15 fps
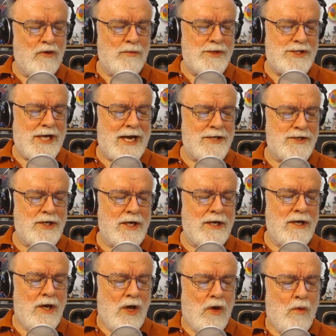room is
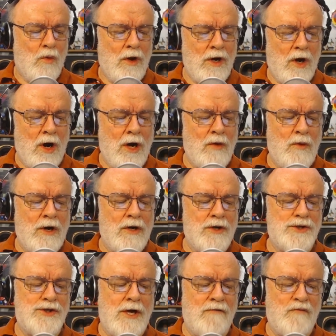asking, what hardware or
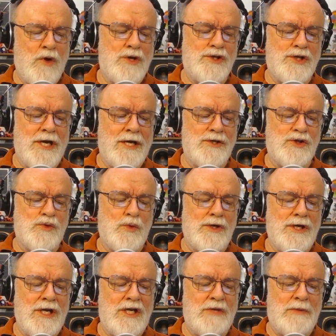software changes
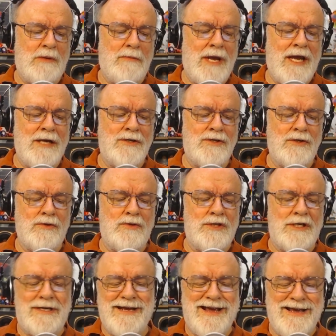would need to be made to
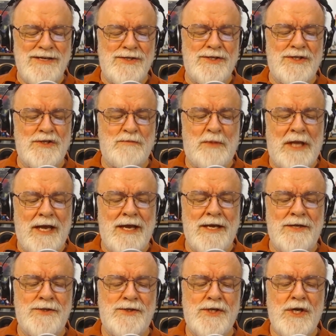today's
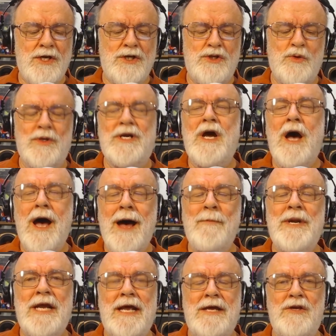displays to
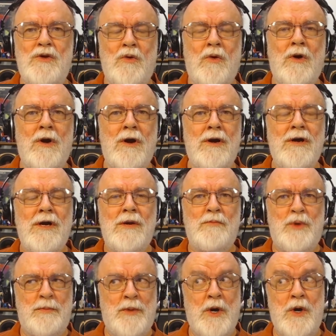accommodate your
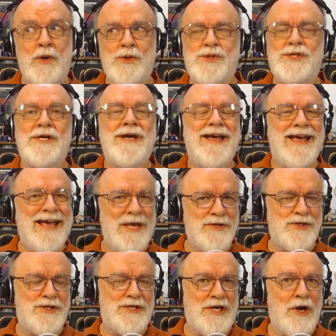proposed
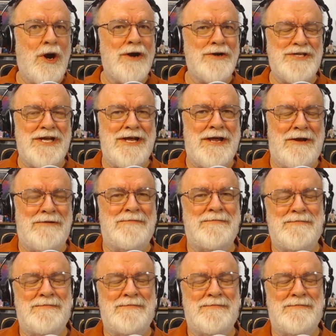SDR10?